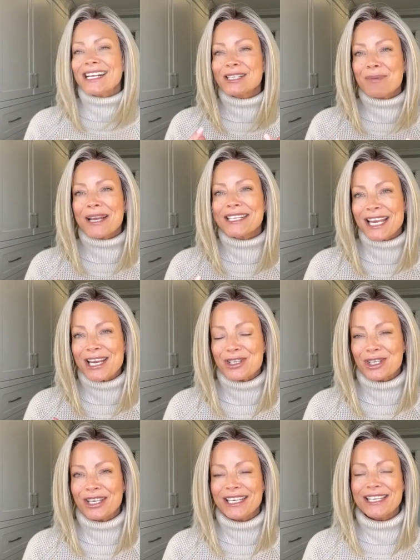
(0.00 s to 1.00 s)

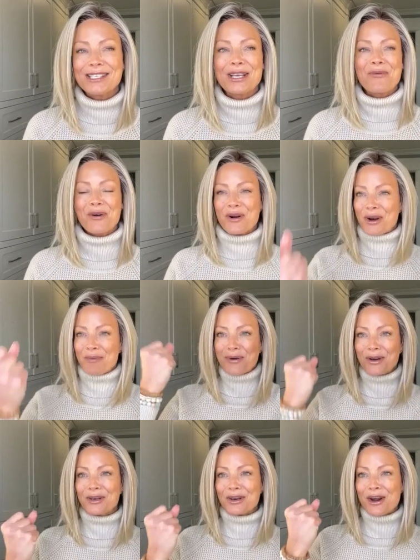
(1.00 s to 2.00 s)
expectation is that we're going to
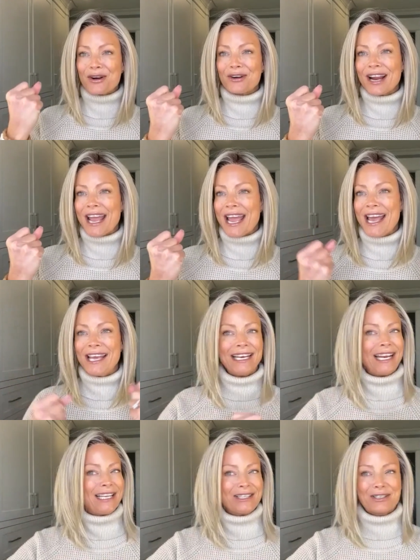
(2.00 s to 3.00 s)
put it on our head
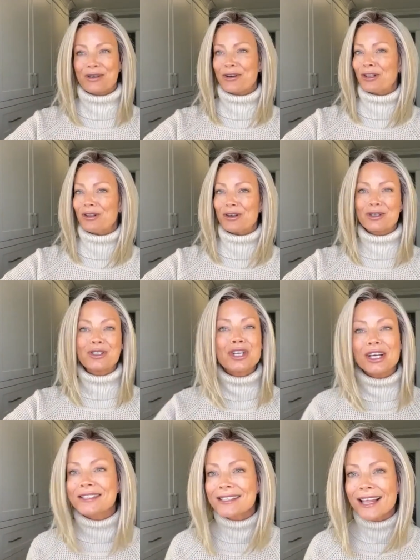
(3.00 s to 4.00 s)
and it's going to look
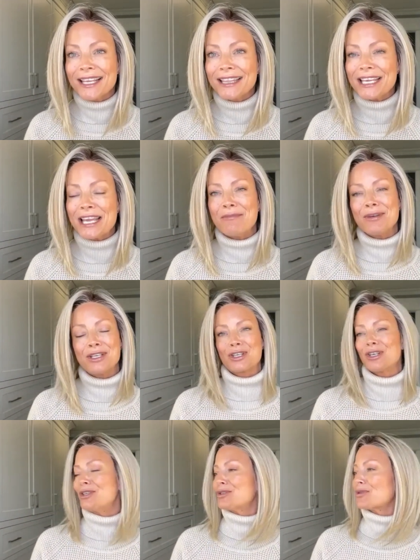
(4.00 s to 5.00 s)
just like the
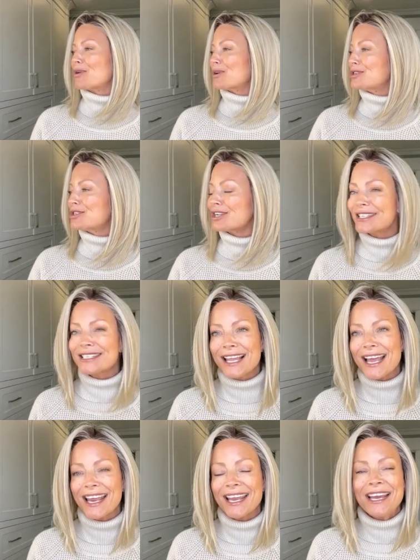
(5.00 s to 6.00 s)
images or just
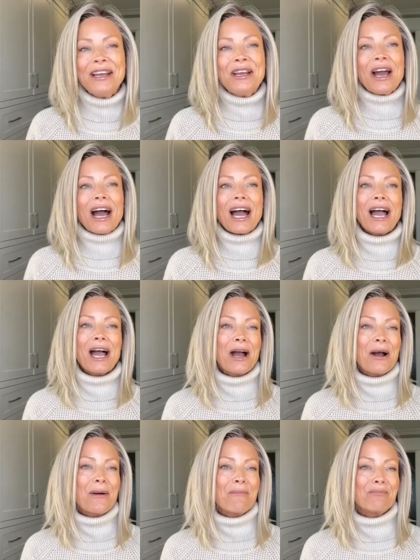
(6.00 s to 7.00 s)
like,
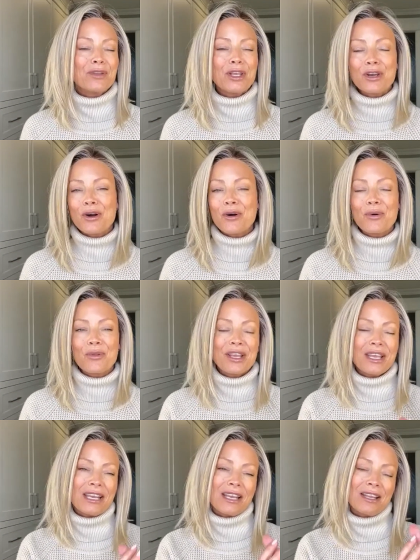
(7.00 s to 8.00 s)
um, you know,
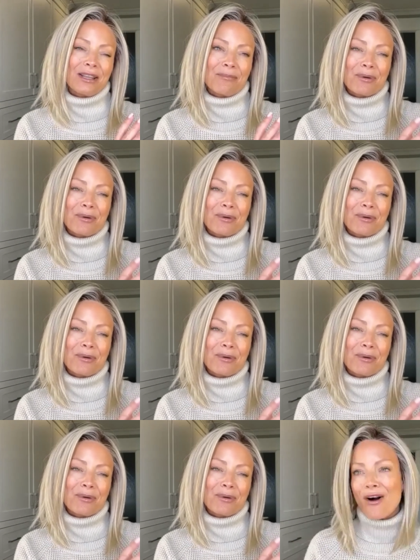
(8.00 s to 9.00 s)
the, the person you
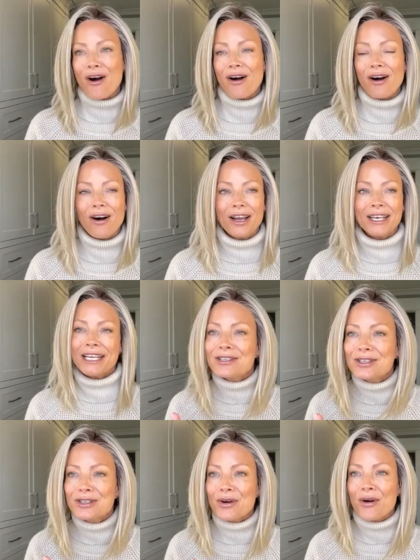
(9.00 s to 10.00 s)
saw on
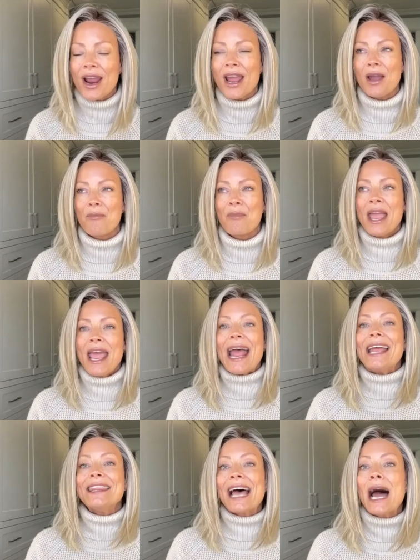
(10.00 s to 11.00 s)
Instagram.
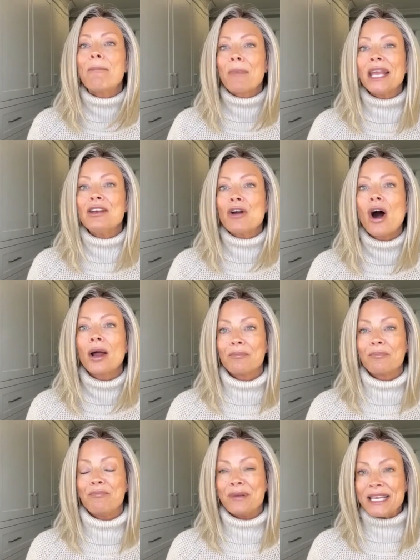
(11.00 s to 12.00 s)
And that may not
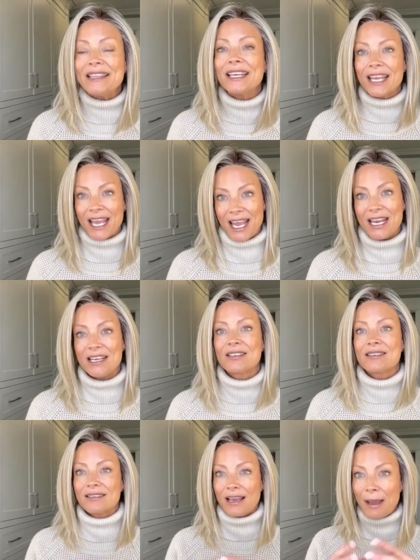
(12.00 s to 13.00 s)
be the
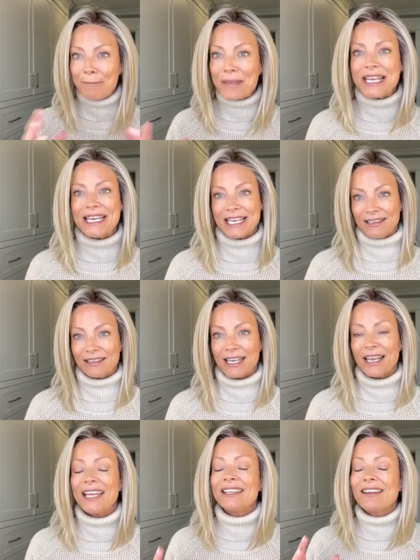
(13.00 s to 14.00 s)
case immediately.
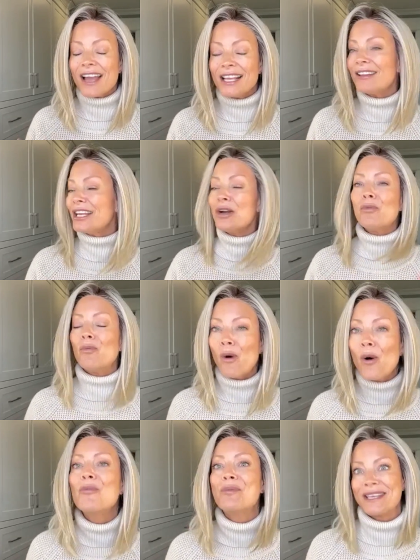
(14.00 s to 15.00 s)
And likely it
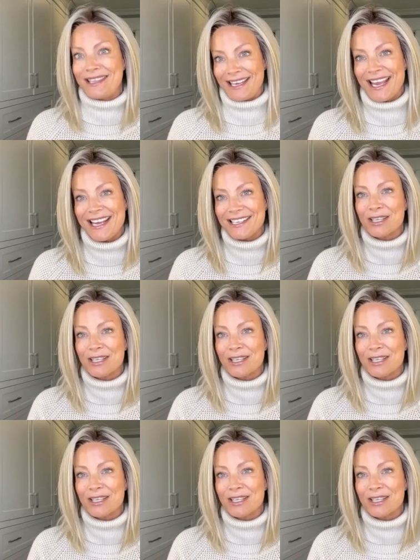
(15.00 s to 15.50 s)
won't be the case